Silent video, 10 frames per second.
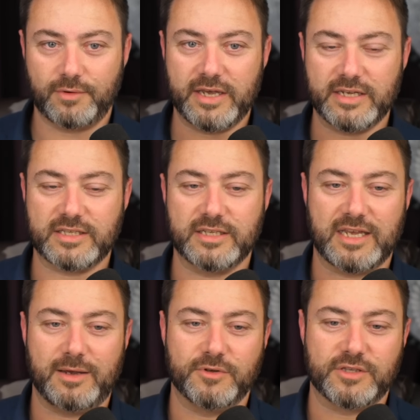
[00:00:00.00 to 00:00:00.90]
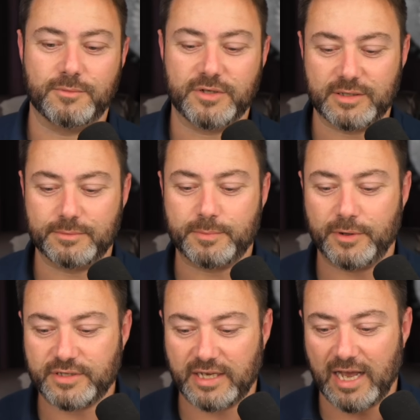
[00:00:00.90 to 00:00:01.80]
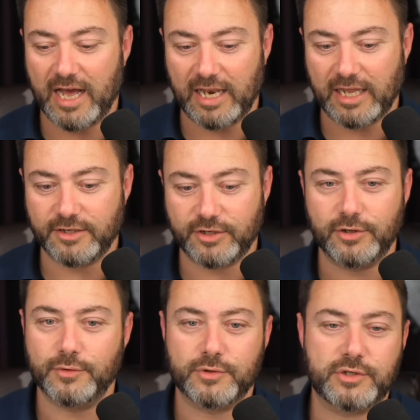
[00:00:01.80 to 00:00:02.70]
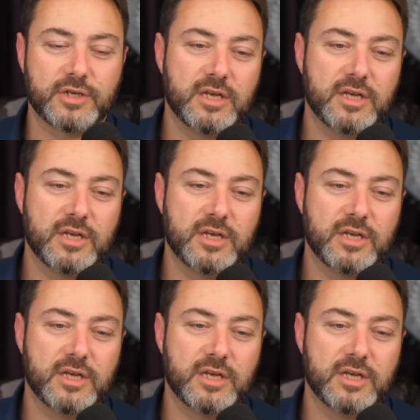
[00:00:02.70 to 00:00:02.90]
It's the same as the Muslims posting Al-Andalus.